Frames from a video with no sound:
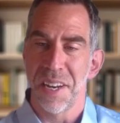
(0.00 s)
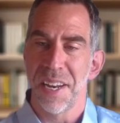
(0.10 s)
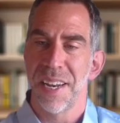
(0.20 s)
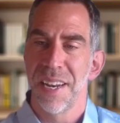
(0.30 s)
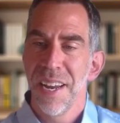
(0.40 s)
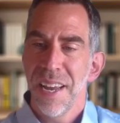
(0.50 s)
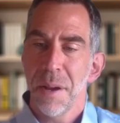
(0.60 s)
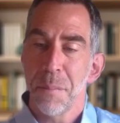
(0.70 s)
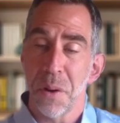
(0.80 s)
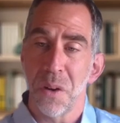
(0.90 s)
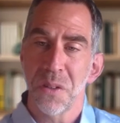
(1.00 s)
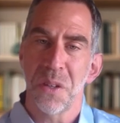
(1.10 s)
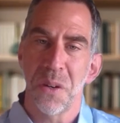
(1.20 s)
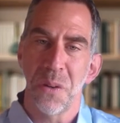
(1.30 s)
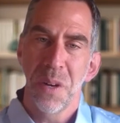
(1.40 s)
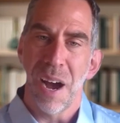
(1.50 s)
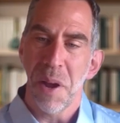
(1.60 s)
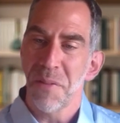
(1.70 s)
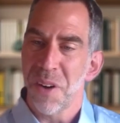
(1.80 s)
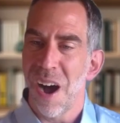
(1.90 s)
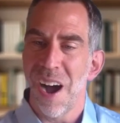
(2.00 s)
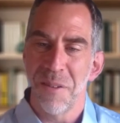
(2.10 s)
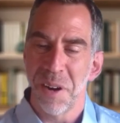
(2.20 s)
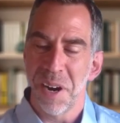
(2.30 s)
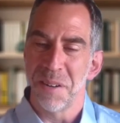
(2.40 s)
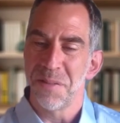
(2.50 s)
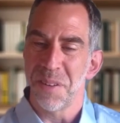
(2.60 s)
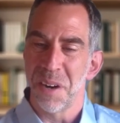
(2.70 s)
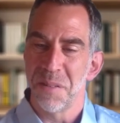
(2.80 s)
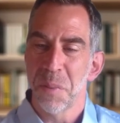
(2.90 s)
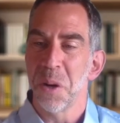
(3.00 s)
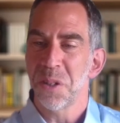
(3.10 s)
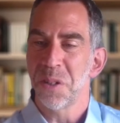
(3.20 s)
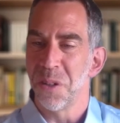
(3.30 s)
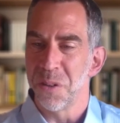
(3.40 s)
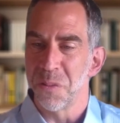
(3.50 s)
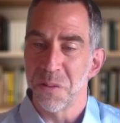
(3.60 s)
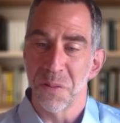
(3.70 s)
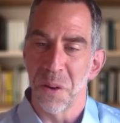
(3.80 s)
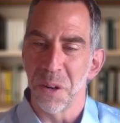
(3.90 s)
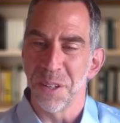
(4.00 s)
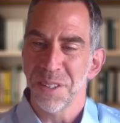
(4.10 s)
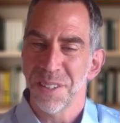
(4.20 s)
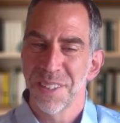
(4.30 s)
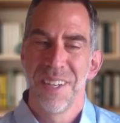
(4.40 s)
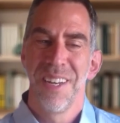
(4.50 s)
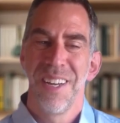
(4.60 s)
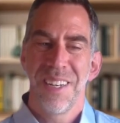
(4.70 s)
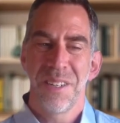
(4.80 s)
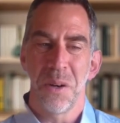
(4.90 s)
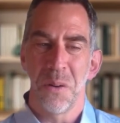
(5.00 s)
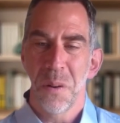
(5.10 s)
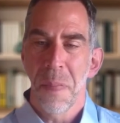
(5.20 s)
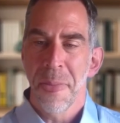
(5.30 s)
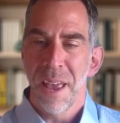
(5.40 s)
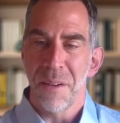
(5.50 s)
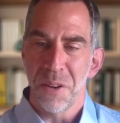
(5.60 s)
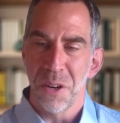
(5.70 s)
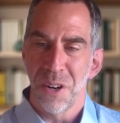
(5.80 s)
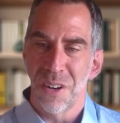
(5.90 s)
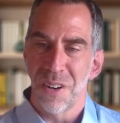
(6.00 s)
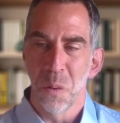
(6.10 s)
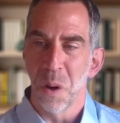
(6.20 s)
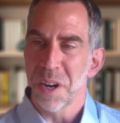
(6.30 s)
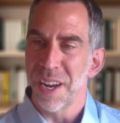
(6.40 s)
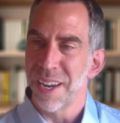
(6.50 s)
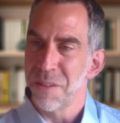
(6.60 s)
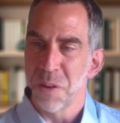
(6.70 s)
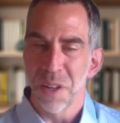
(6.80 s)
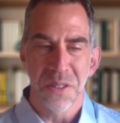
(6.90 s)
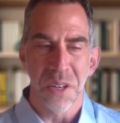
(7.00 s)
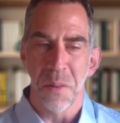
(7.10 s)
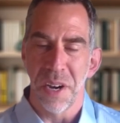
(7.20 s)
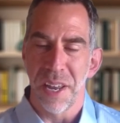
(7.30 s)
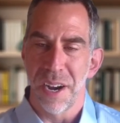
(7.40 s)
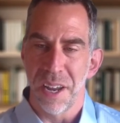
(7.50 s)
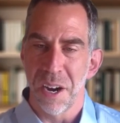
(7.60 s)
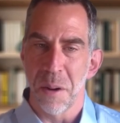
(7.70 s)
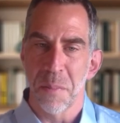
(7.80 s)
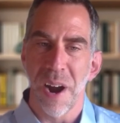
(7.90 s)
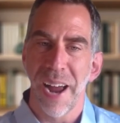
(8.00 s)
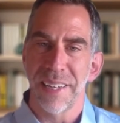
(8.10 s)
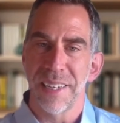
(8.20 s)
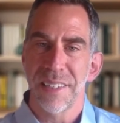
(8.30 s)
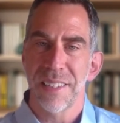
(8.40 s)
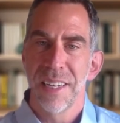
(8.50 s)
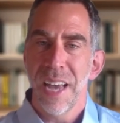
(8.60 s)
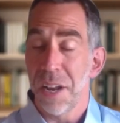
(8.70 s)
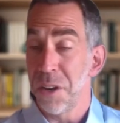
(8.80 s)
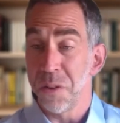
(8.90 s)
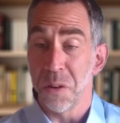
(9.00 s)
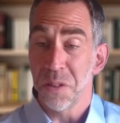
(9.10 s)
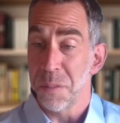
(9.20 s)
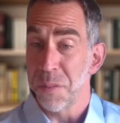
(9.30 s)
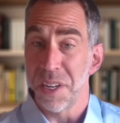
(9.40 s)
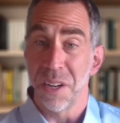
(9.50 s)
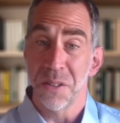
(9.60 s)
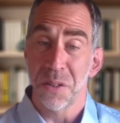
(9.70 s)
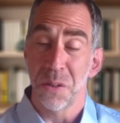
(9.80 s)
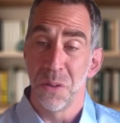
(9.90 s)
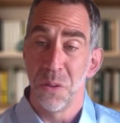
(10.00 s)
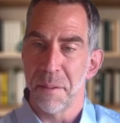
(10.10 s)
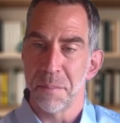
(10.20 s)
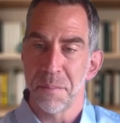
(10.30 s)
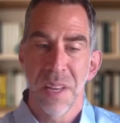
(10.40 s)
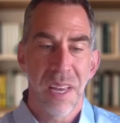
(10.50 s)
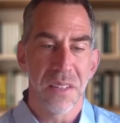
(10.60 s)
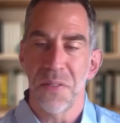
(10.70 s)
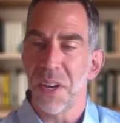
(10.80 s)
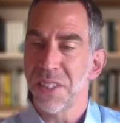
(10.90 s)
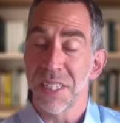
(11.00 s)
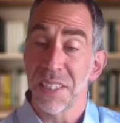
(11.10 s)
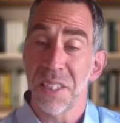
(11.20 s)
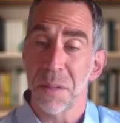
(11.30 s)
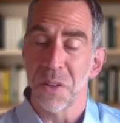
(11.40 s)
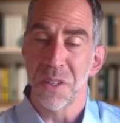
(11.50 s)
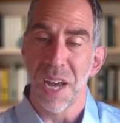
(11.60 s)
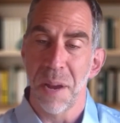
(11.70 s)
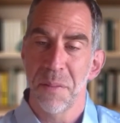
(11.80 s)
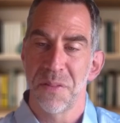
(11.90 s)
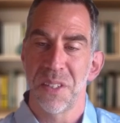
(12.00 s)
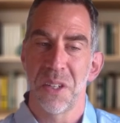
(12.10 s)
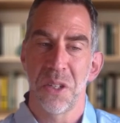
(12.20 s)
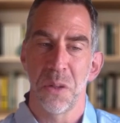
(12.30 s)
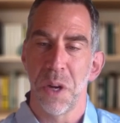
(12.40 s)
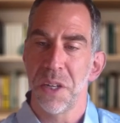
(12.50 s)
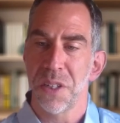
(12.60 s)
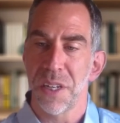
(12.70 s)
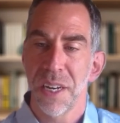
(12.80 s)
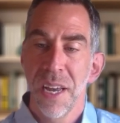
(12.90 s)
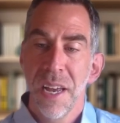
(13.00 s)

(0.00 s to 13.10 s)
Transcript: need it. But also, we have a high rate of personal referrals. So if you're working with someone in our practice and you know somebody else who is facing a similar type of a situation,